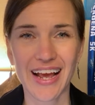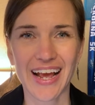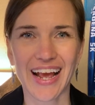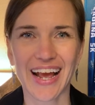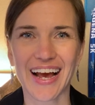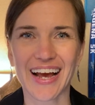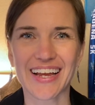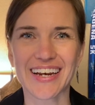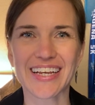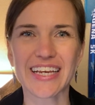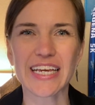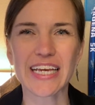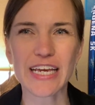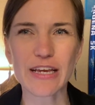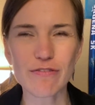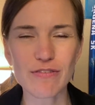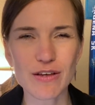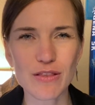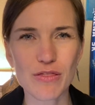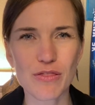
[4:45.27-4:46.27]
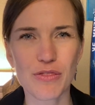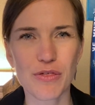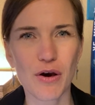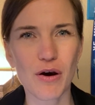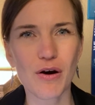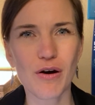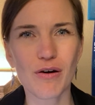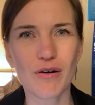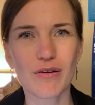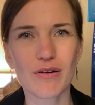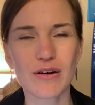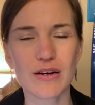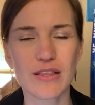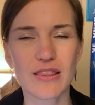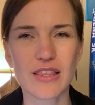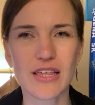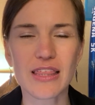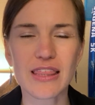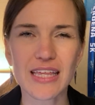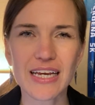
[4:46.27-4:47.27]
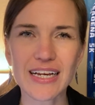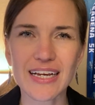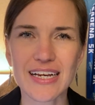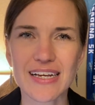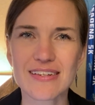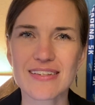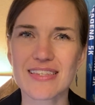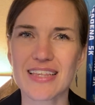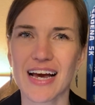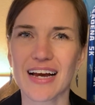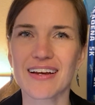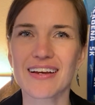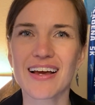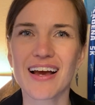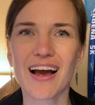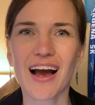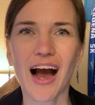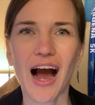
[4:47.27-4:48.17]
And even though the thing is that